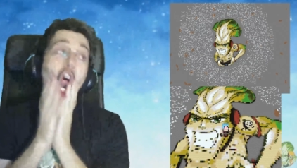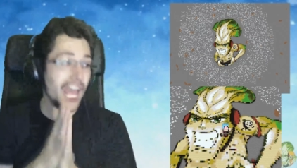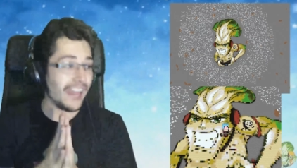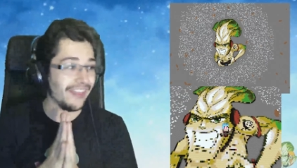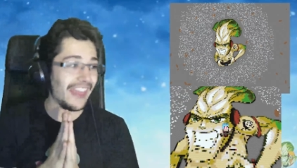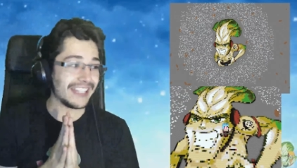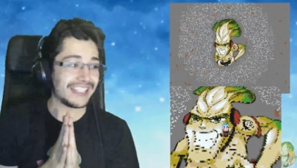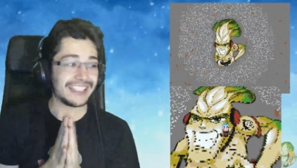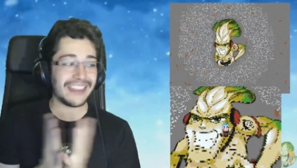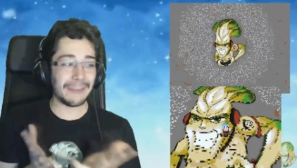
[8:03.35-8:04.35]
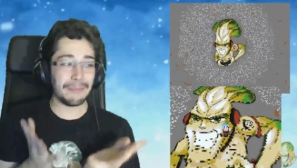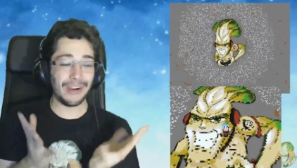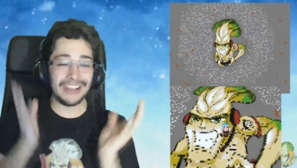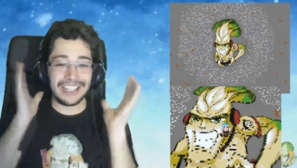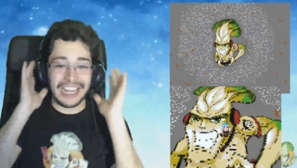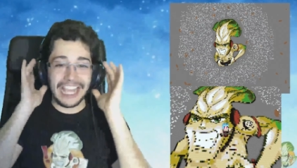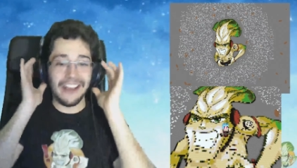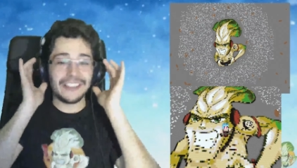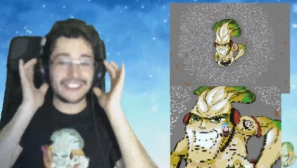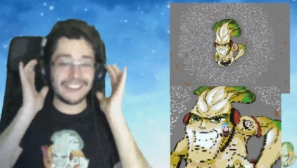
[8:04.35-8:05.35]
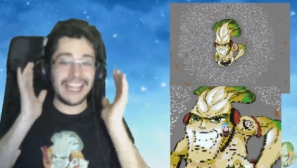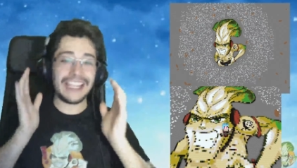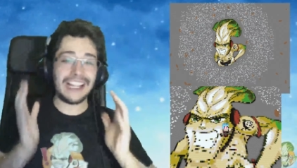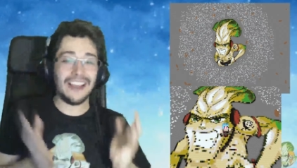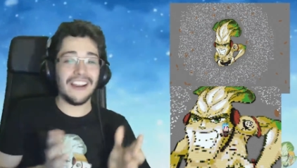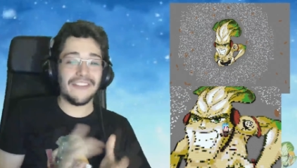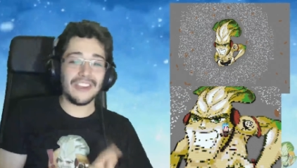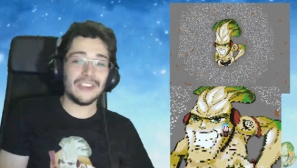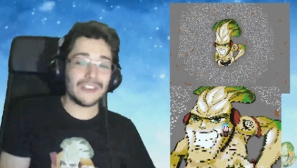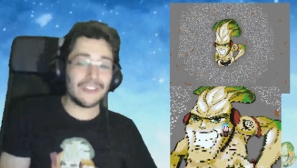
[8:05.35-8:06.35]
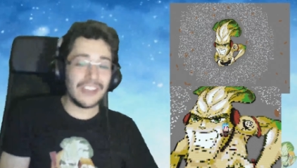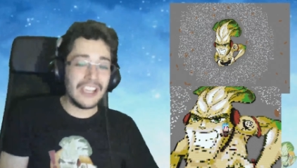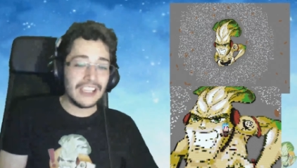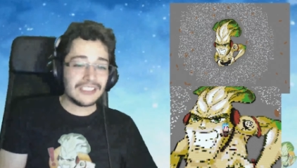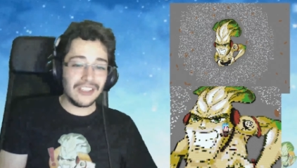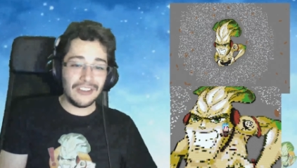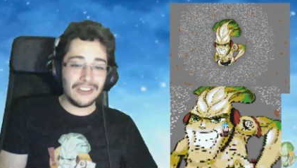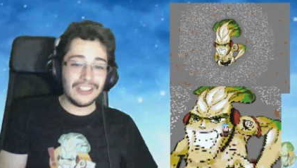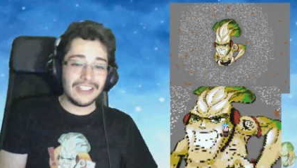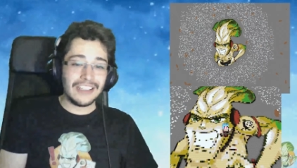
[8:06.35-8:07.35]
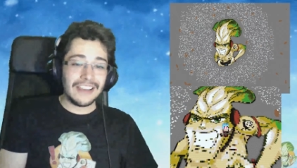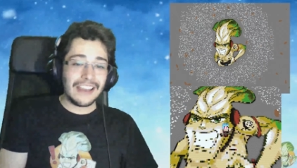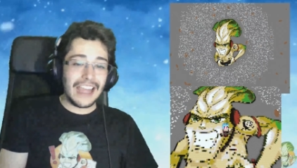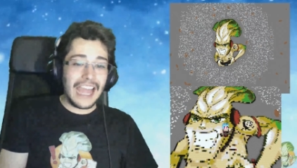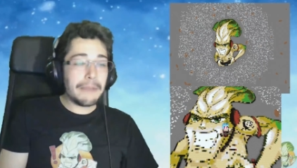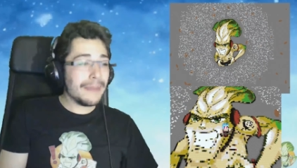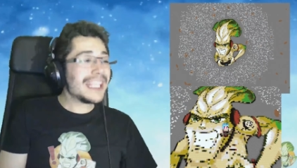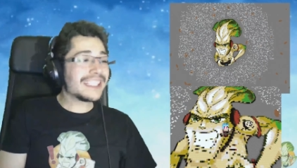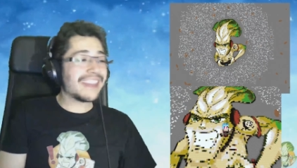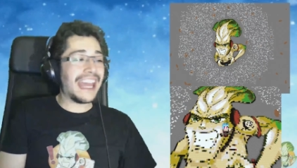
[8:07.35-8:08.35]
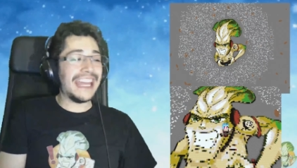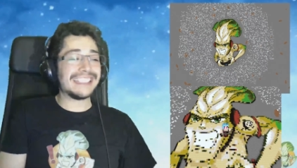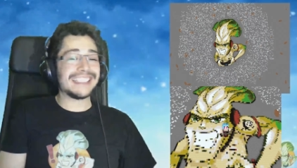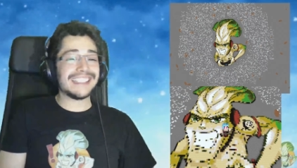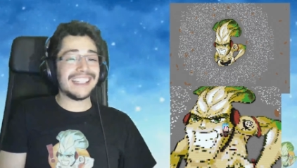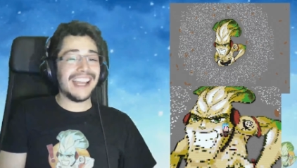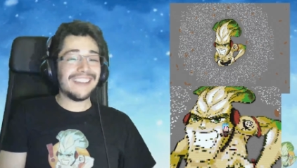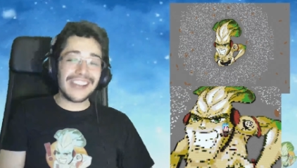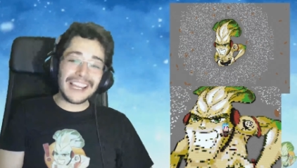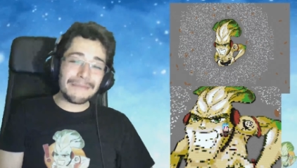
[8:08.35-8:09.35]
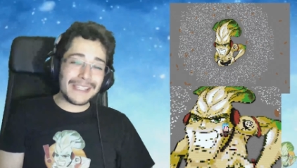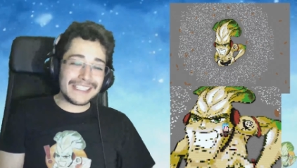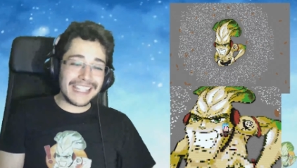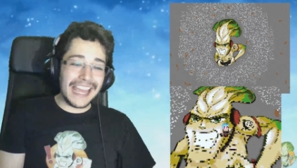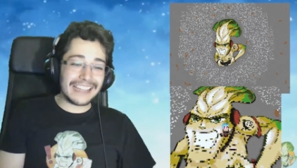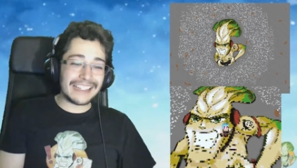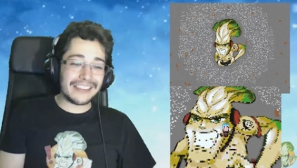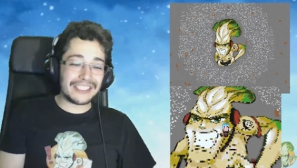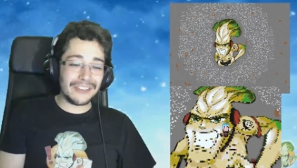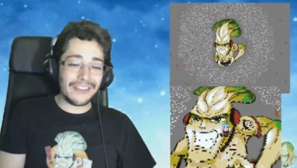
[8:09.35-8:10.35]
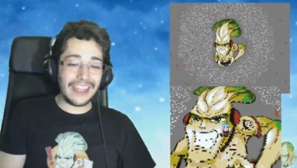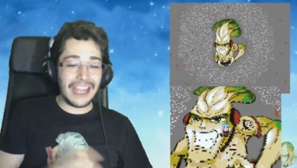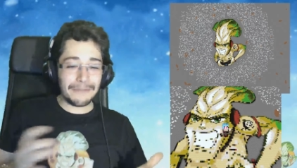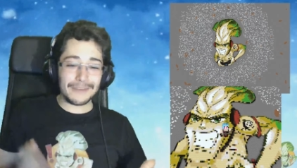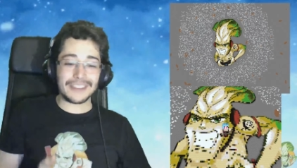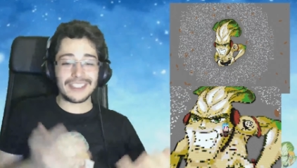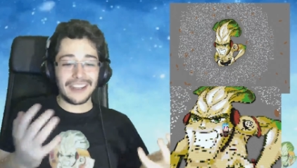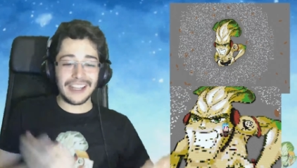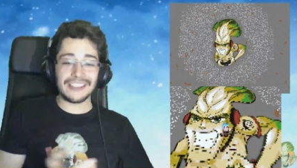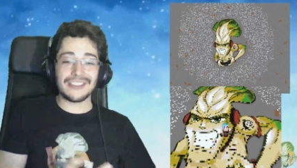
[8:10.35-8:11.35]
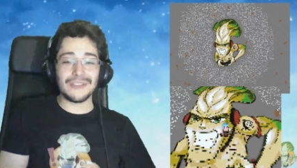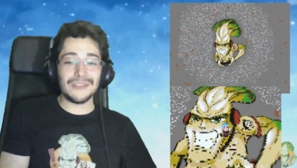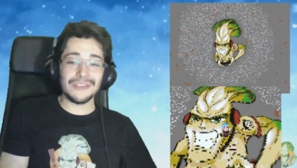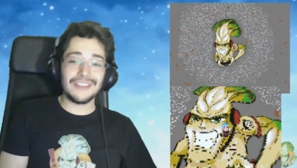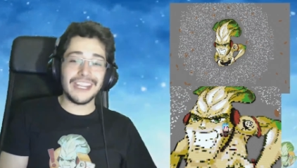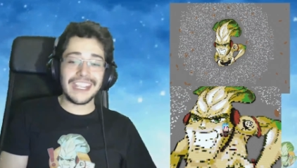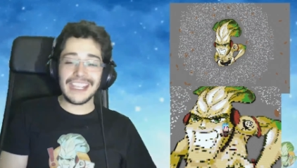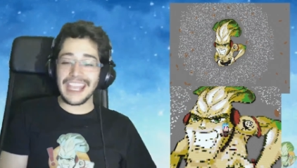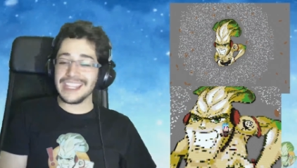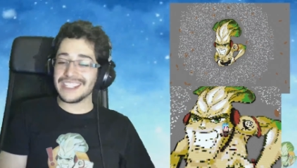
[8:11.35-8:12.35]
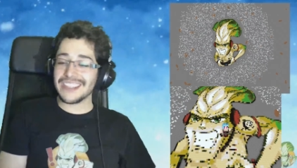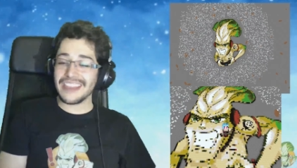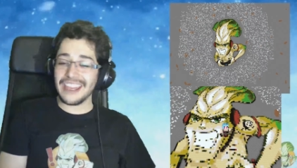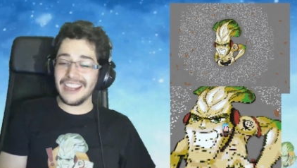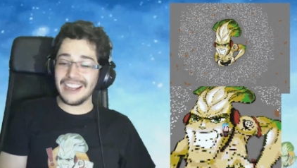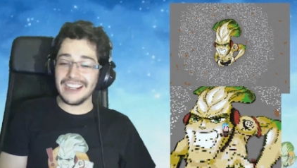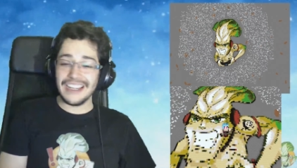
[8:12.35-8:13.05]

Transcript: And that's the part that I also like a lot of YouTube. So, I miss that. I really miss that. So, I'm starting to re-engage there.